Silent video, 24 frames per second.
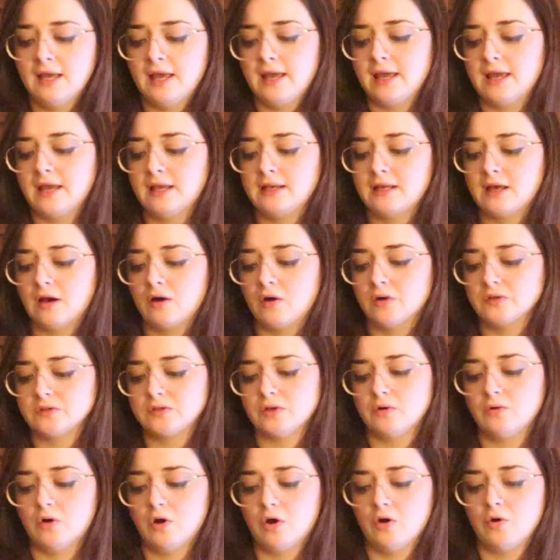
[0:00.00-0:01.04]
And I
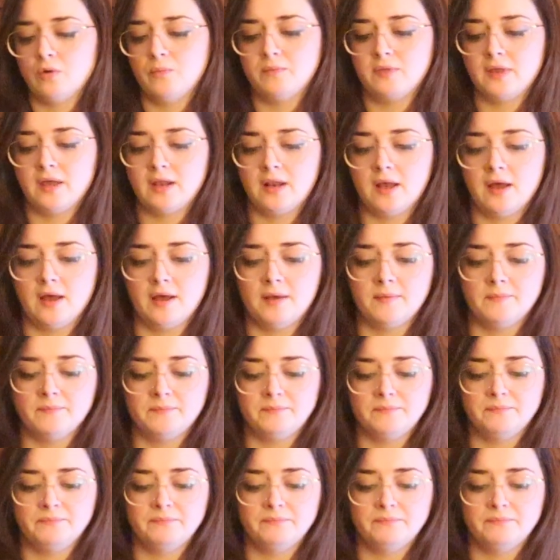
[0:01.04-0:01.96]
also hope that, um,